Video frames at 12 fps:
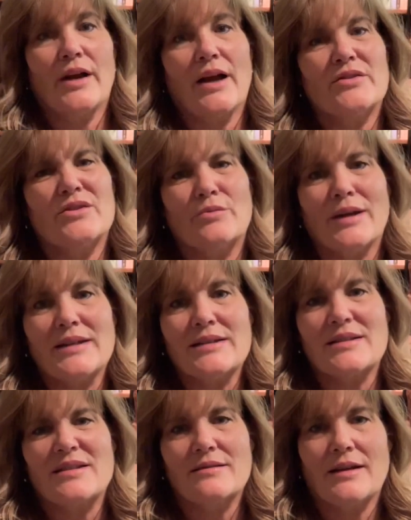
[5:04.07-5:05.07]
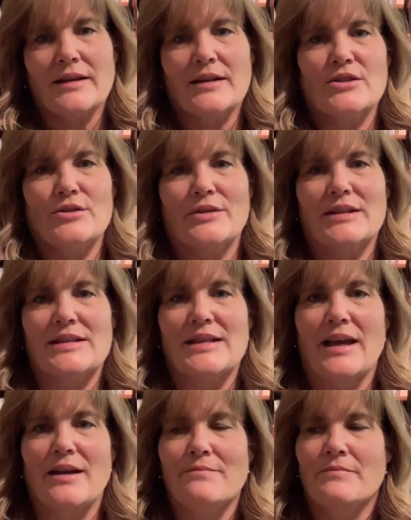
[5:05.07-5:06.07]
house arrest, I guess you could
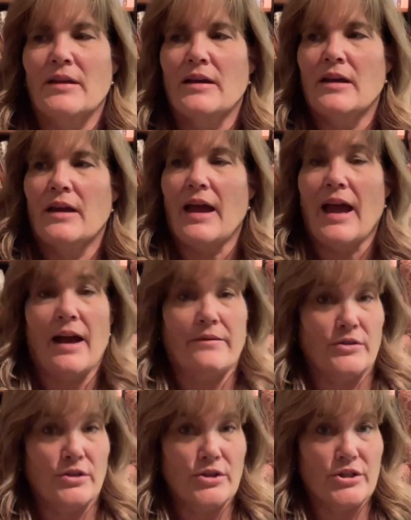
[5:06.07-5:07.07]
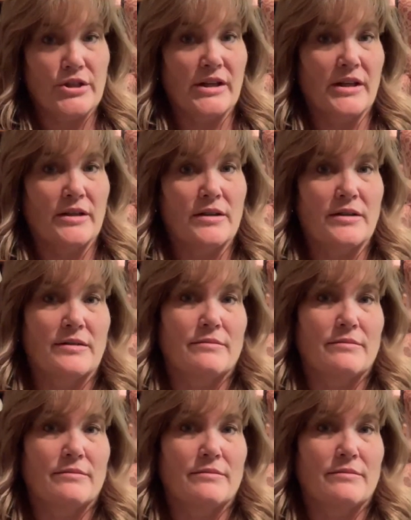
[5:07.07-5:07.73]
say, after she had